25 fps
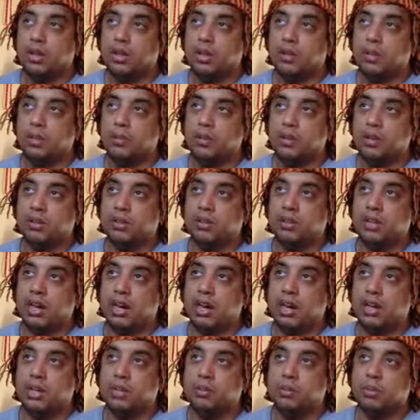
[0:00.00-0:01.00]
it depends on
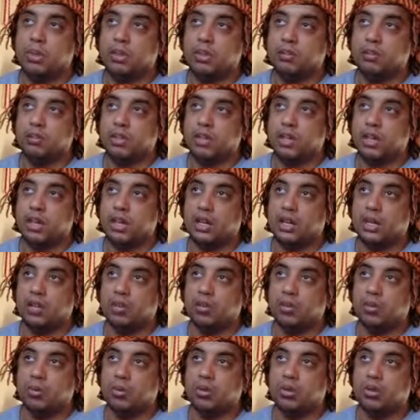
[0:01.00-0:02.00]
how you believe the lie.
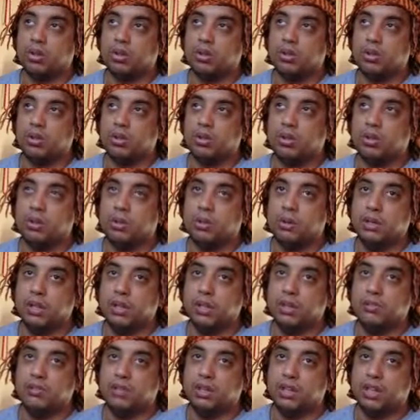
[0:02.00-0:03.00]
What does it mean to
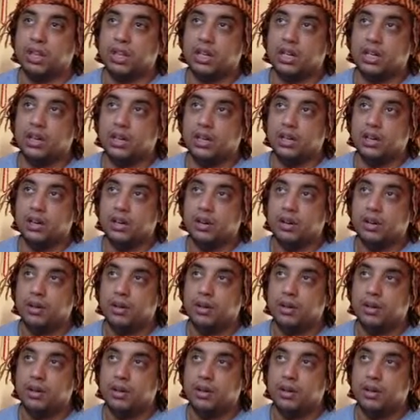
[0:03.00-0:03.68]
believe the lie?